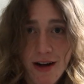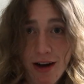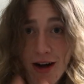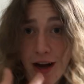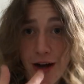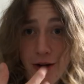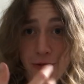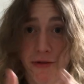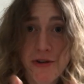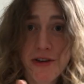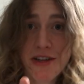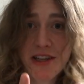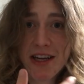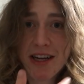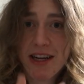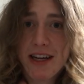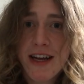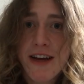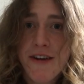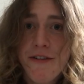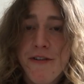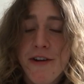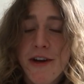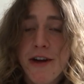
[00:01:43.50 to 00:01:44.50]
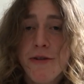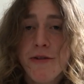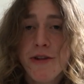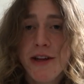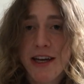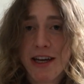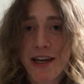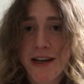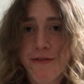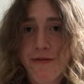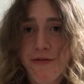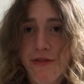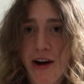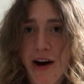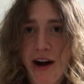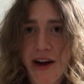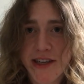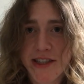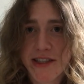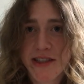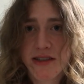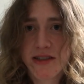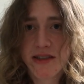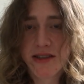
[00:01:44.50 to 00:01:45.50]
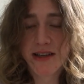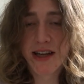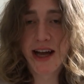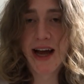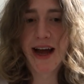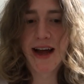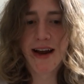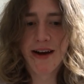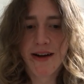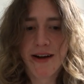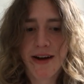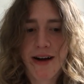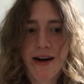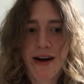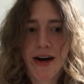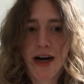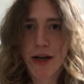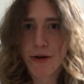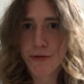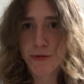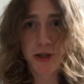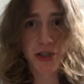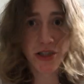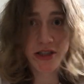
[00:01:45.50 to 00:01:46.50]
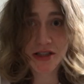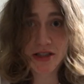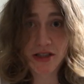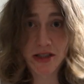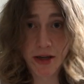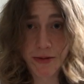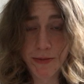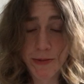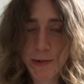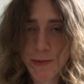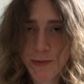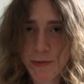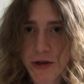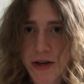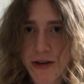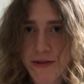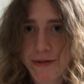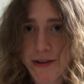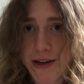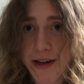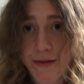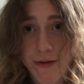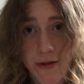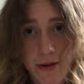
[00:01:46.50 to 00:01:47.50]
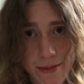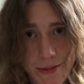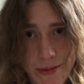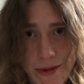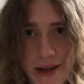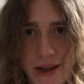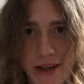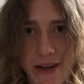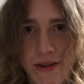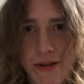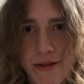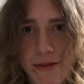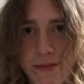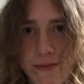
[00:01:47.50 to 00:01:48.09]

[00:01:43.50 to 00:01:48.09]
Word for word: I want to give you the advice that I wish someone would have given me.